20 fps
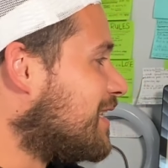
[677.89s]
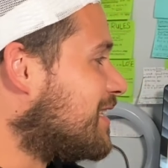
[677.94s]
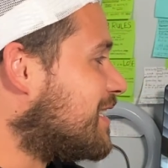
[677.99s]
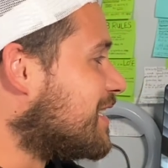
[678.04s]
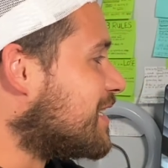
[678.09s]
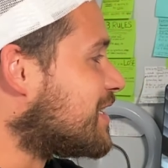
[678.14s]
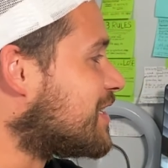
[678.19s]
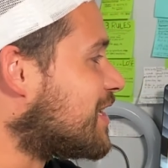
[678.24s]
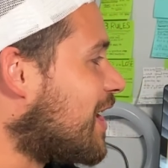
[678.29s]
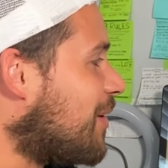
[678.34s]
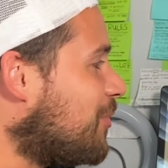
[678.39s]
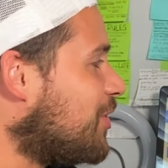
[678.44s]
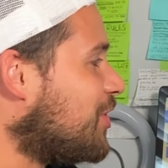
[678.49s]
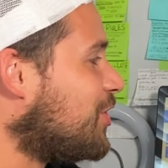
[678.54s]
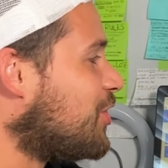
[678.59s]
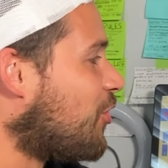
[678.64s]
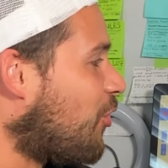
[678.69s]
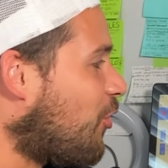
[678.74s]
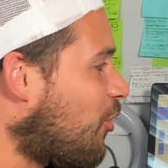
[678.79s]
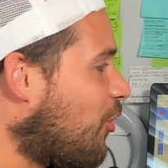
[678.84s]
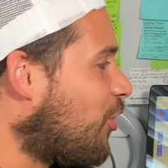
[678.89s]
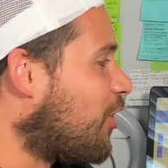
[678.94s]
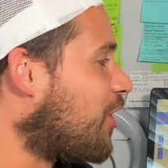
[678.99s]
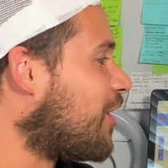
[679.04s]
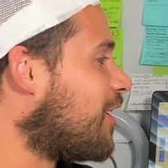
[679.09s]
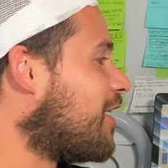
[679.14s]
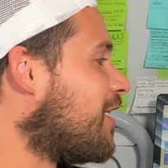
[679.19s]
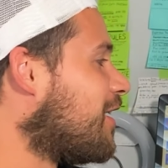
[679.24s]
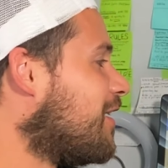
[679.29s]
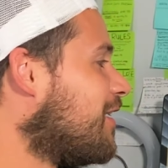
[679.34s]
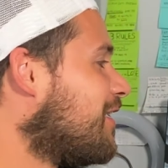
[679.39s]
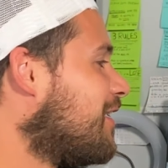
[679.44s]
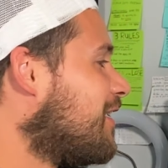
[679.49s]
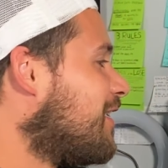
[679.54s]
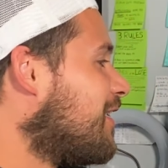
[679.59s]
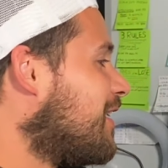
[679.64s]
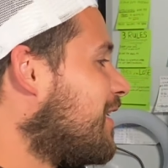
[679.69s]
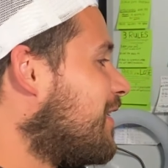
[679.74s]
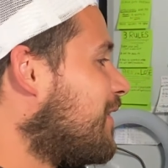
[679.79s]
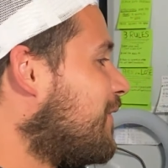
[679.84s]
into some of your
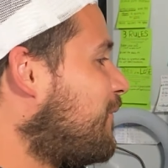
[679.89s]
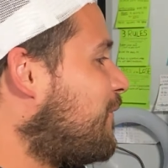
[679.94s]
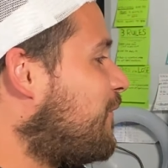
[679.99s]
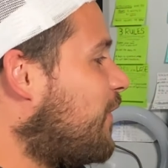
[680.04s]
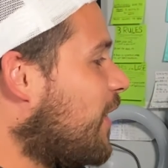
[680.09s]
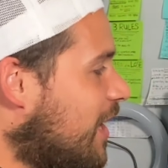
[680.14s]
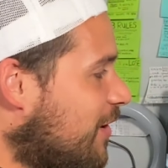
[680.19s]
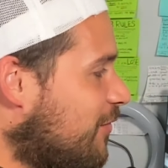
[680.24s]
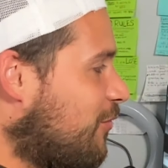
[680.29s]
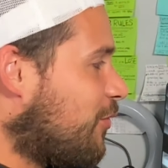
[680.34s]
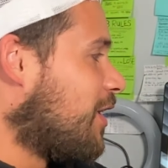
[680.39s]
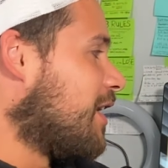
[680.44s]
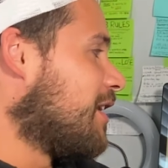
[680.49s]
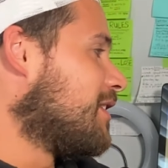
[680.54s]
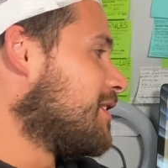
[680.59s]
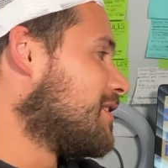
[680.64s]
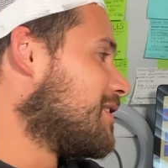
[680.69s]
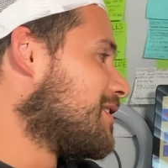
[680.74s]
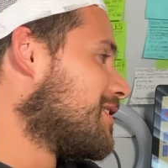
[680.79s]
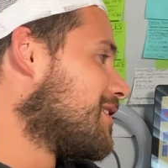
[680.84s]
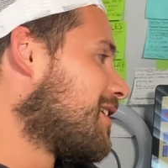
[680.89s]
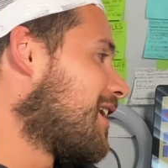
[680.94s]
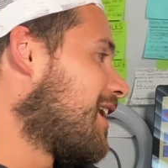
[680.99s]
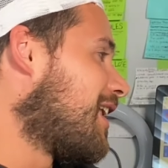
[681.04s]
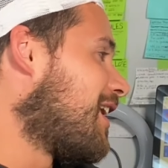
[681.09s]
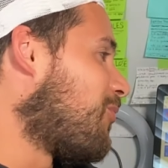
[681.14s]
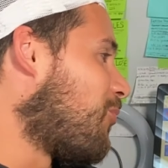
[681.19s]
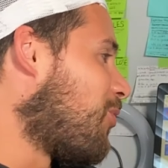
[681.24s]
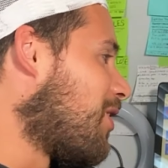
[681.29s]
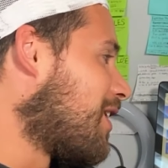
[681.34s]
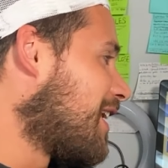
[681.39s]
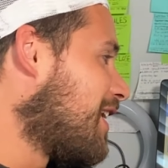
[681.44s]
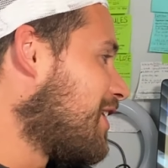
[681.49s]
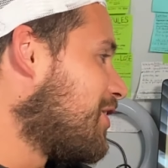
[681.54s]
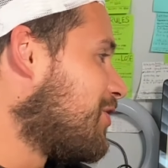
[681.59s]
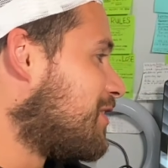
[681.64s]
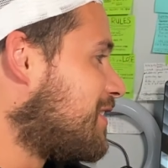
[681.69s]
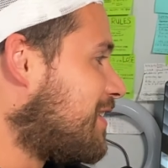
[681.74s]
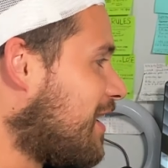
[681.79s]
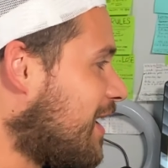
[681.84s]
favorites, and I want to get
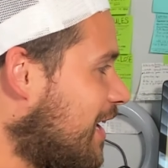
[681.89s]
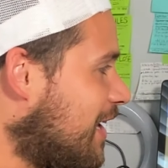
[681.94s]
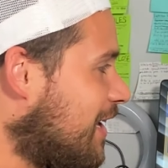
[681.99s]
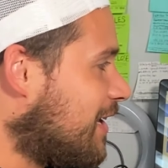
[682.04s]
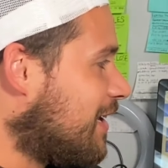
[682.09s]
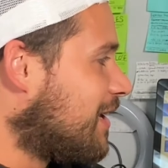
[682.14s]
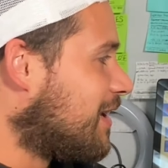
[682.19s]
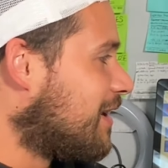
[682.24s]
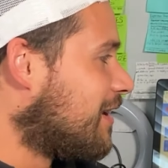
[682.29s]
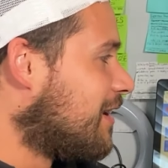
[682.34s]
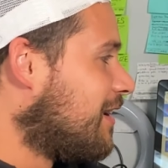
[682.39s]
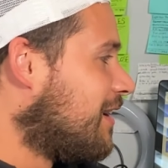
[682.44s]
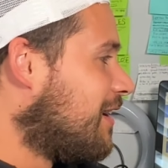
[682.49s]
your take.